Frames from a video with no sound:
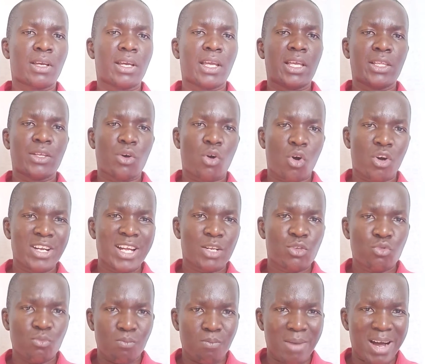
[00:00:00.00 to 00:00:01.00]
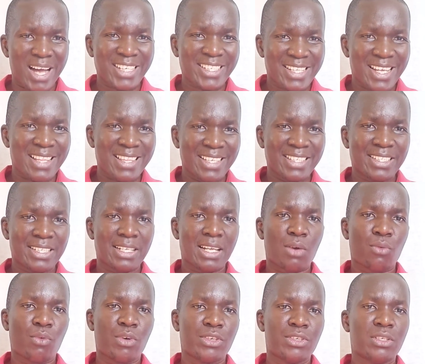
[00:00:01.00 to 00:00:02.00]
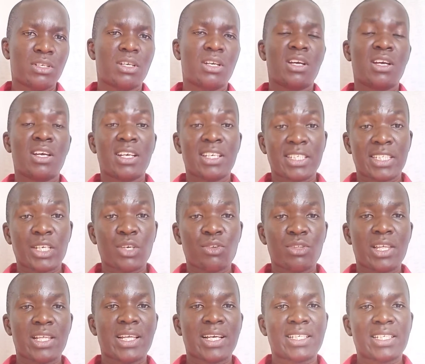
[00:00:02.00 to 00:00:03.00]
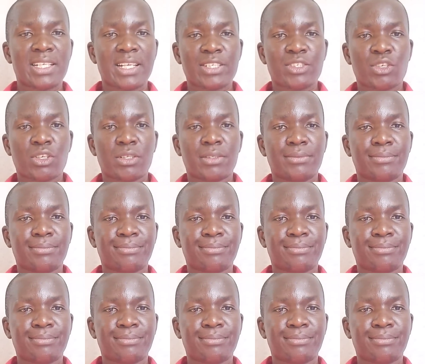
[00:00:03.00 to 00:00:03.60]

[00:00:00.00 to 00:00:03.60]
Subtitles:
in order to master this language. See you in the next lesson.